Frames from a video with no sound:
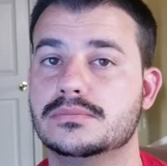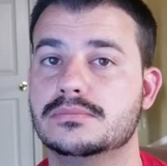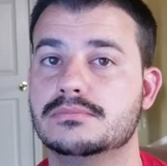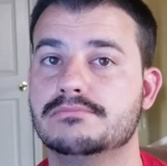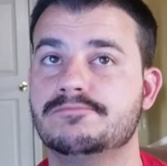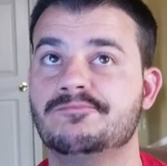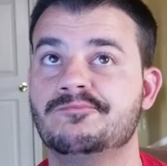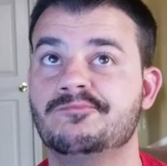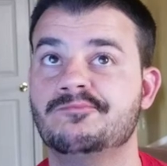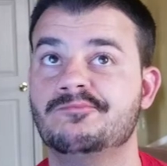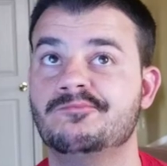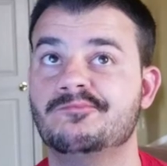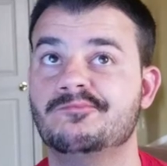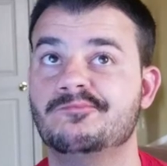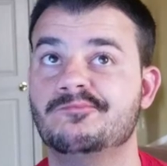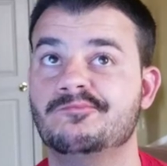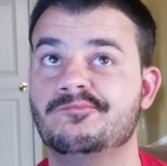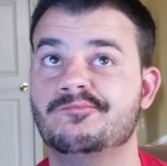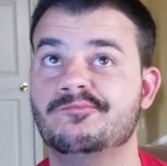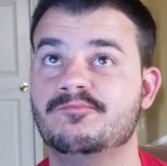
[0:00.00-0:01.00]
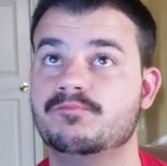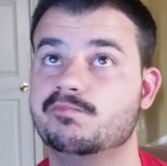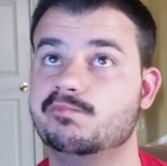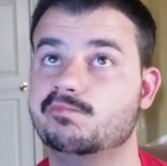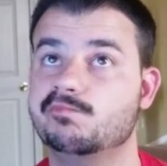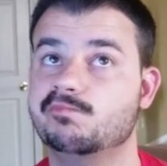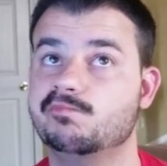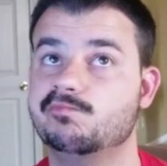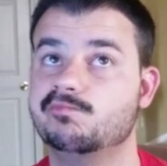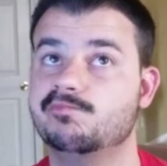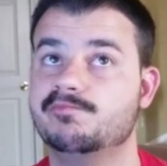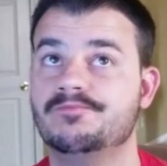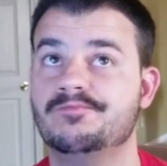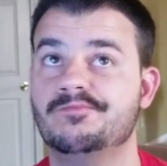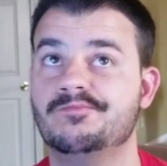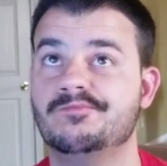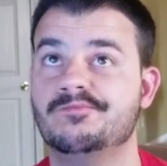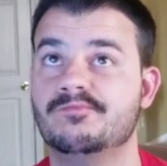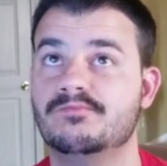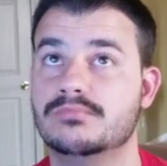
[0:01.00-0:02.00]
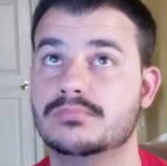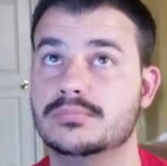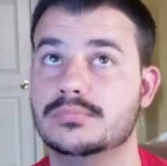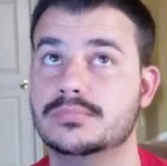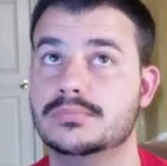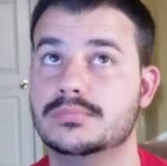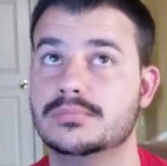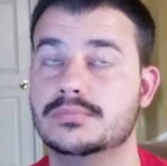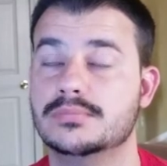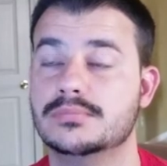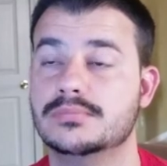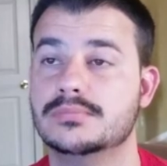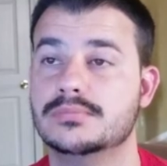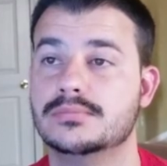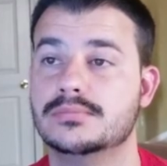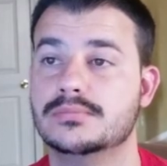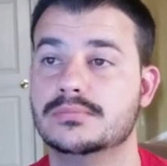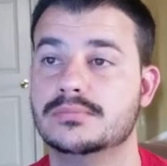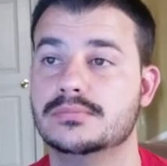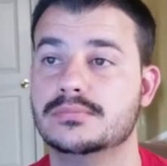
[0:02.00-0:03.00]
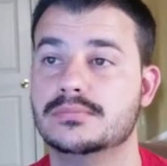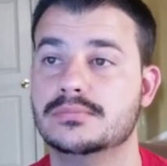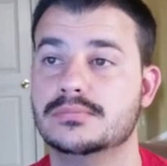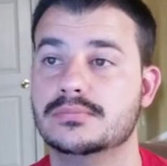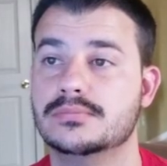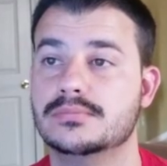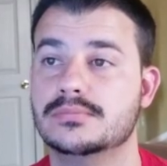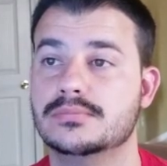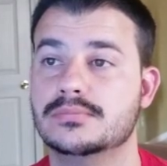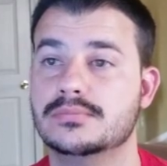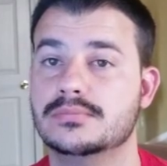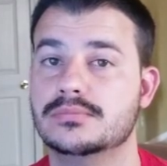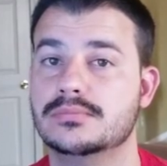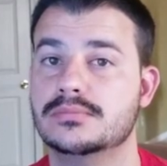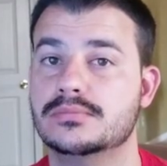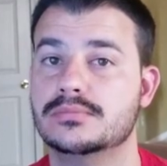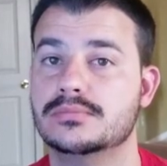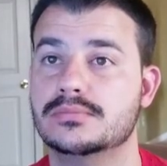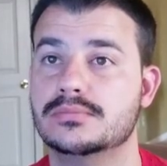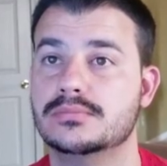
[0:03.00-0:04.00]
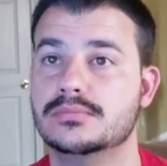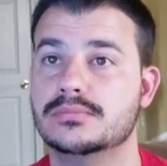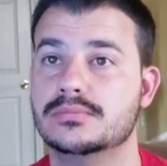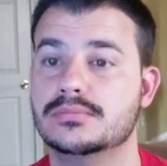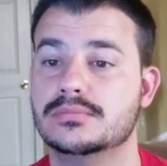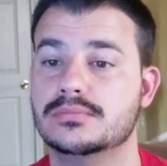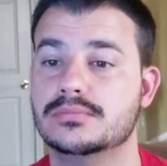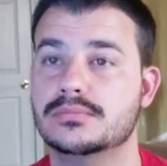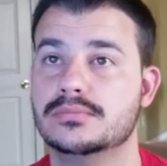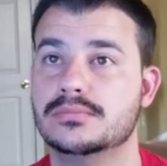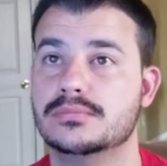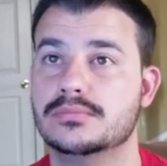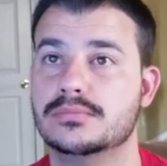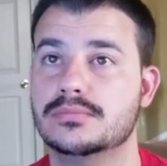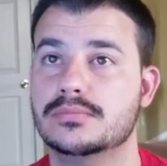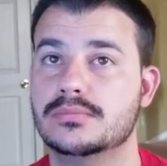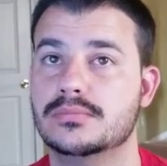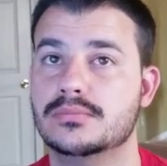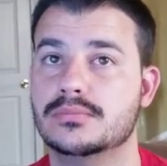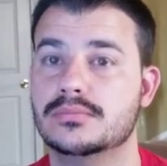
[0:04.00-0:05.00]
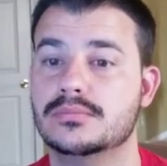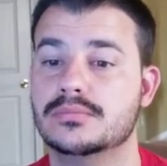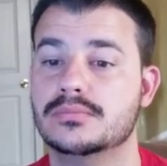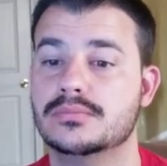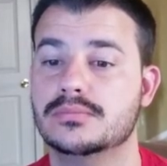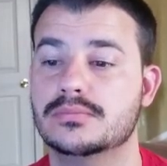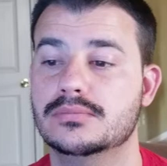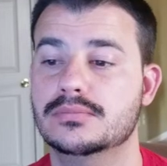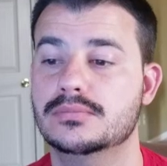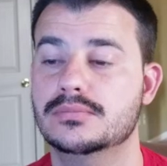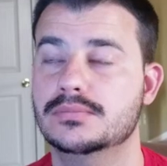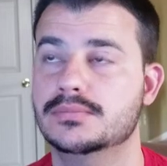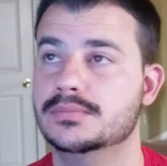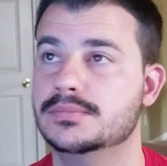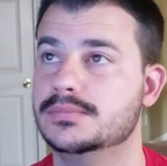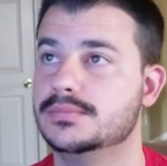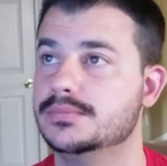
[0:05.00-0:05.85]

Nobody speaks.